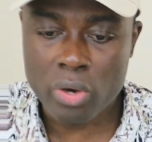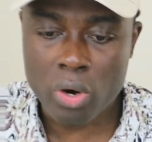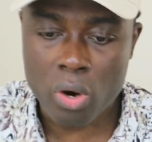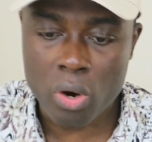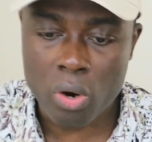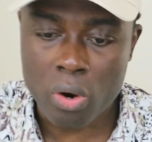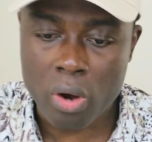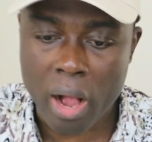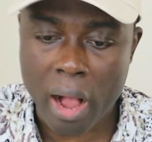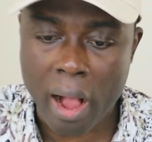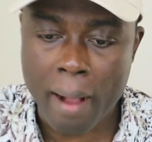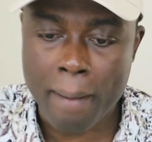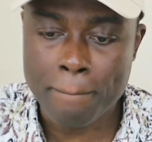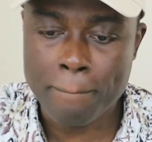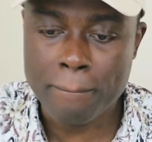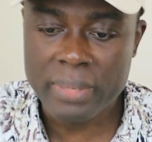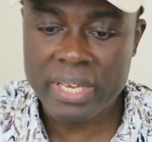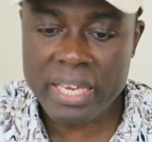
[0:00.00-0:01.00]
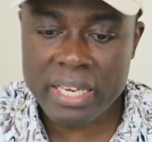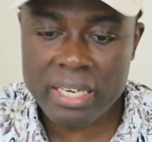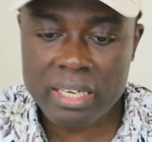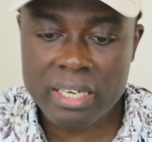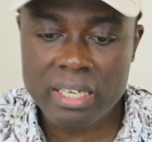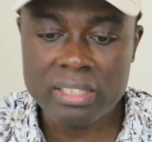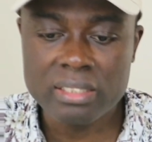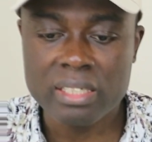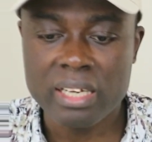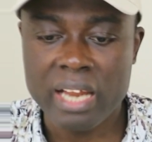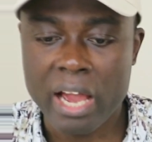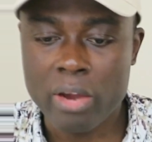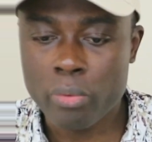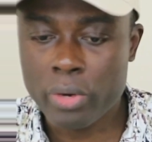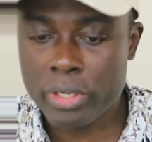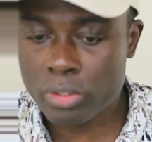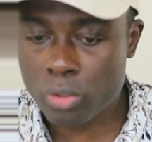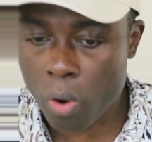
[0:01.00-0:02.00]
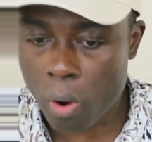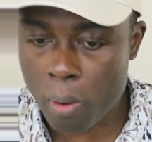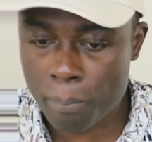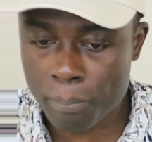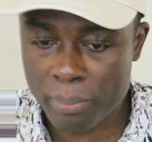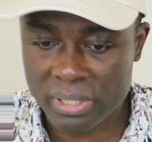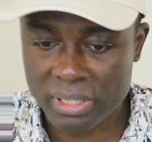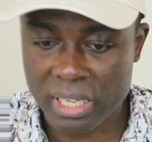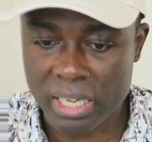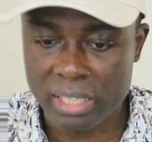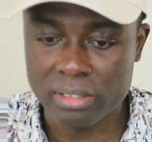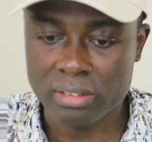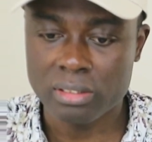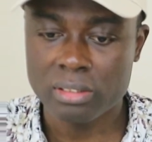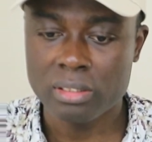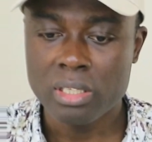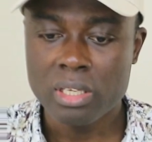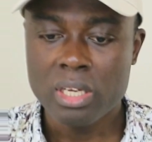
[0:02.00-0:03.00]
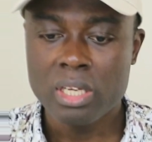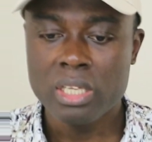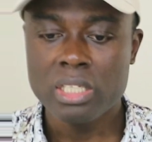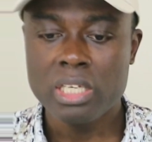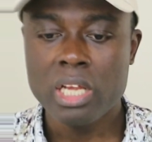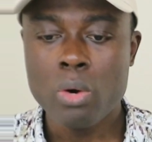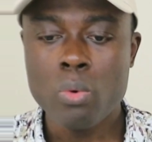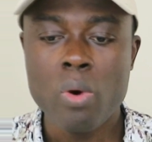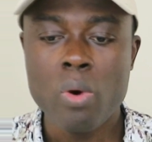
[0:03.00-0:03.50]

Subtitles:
your English language competence, they